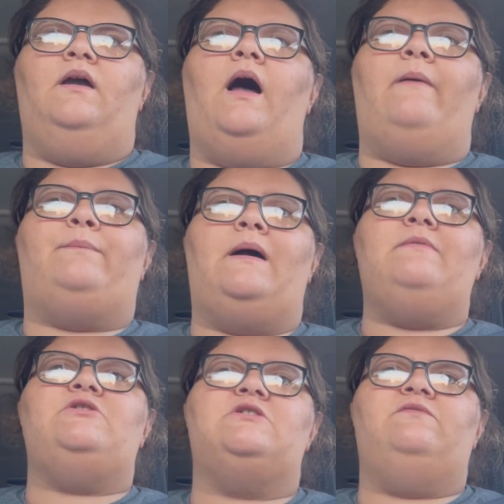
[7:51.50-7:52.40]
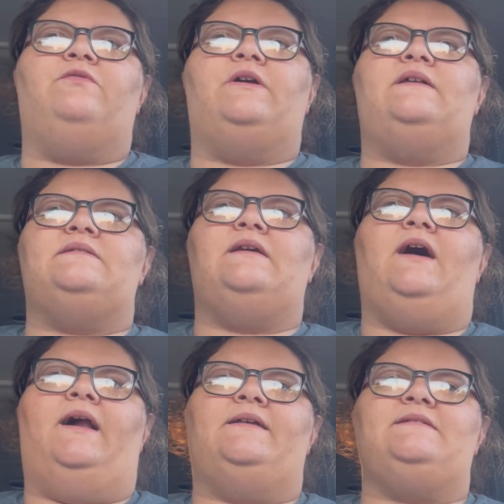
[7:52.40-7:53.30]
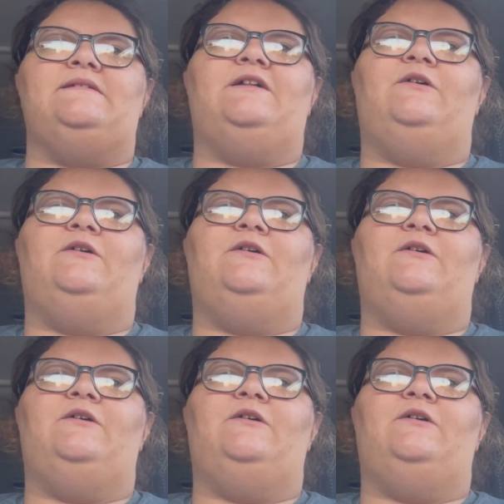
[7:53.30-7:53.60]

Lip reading: I'm probably just freezing, honestly, though,